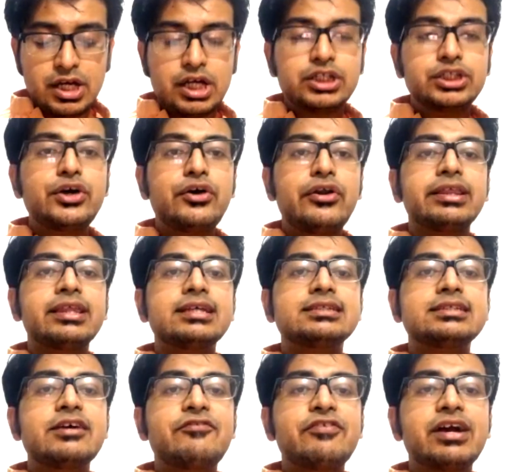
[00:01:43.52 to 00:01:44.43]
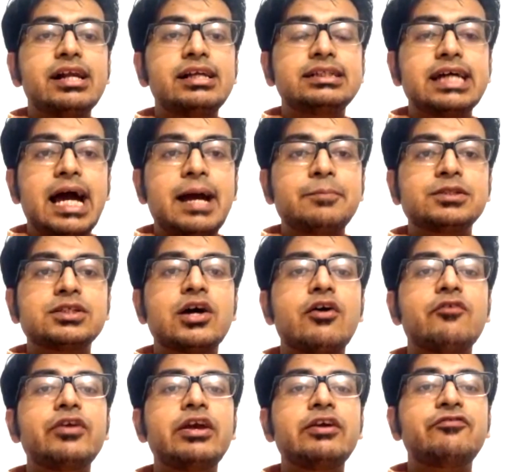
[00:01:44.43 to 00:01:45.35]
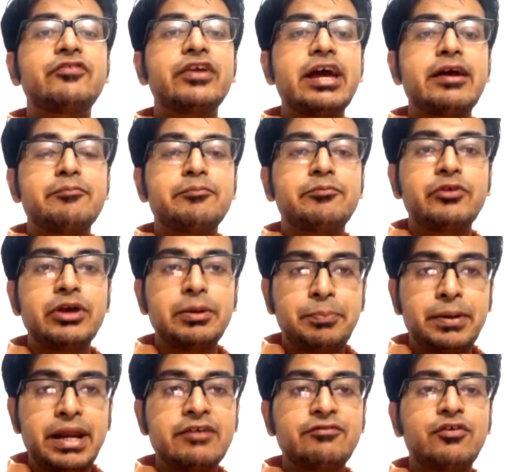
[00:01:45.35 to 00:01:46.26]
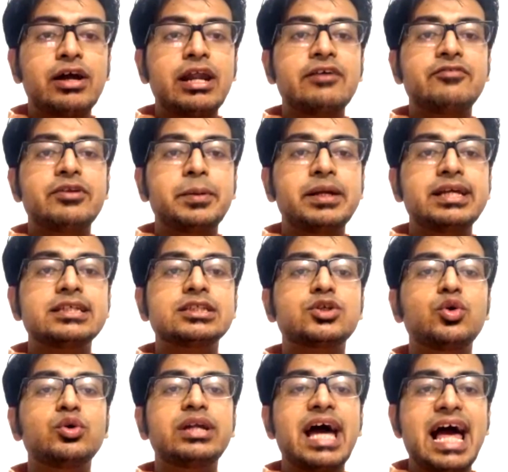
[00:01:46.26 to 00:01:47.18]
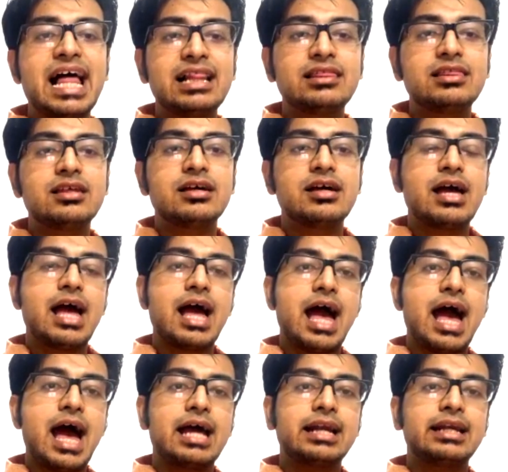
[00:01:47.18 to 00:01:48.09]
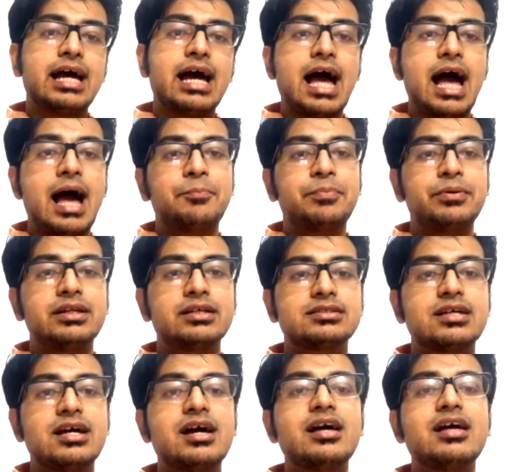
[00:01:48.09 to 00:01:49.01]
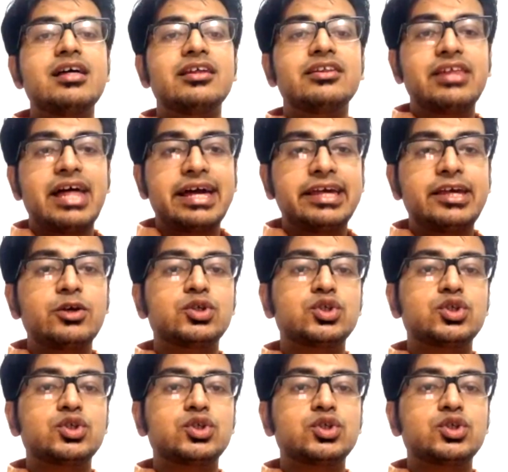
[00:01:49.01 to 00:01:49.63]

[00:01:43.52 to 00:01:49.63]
During these difficult times, we pray, we pray for everybody's good health and happiness. Thank you